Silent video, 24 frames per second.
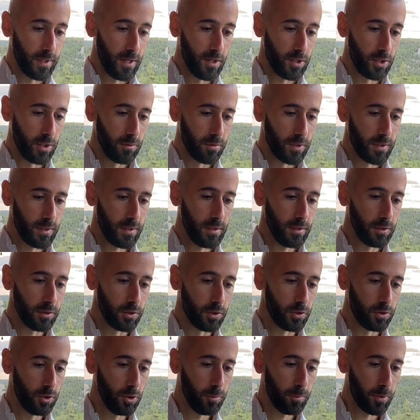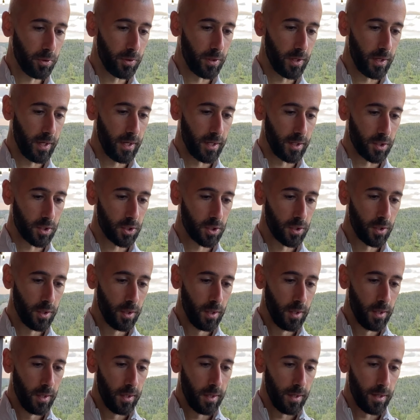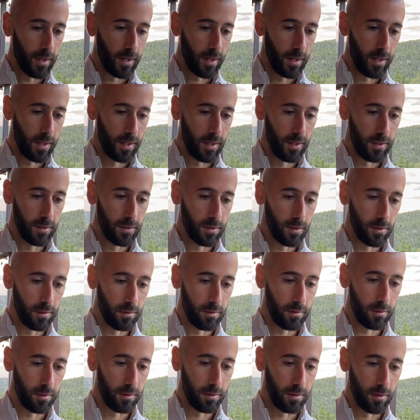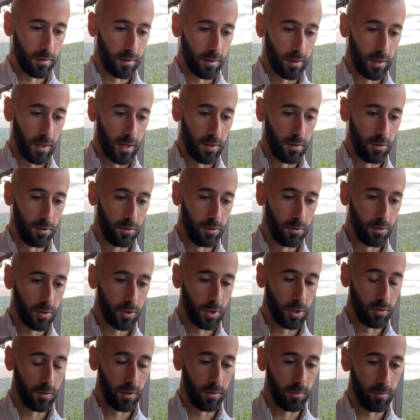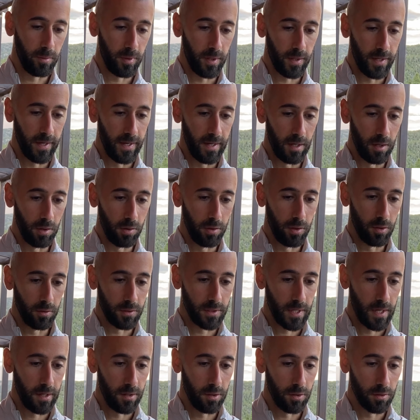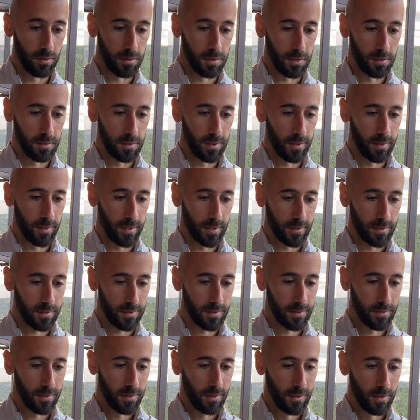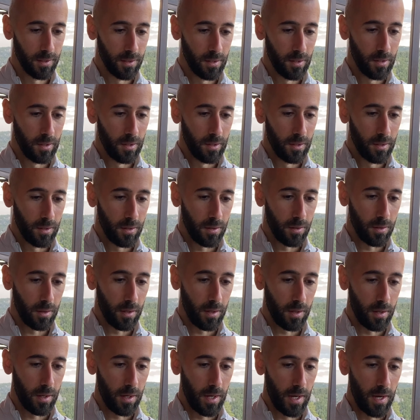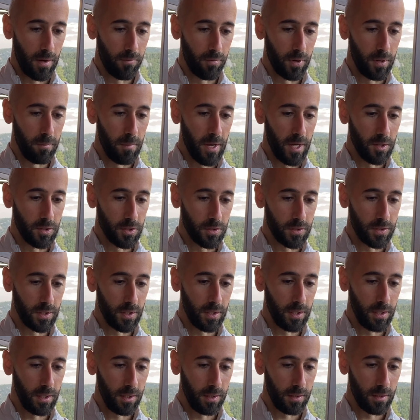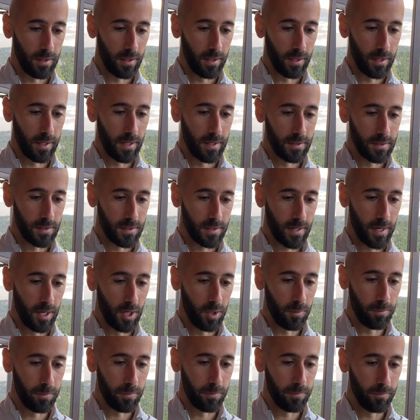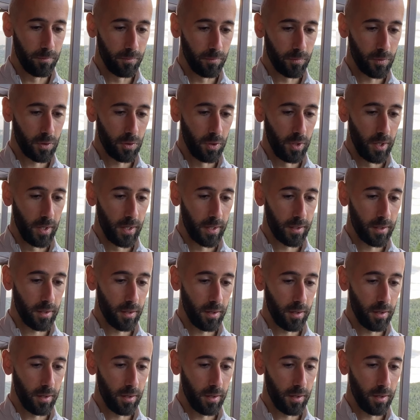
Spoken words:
It was still super niche. And I know you can agree with me now, 10 years into this, every major city has a scalp clinic.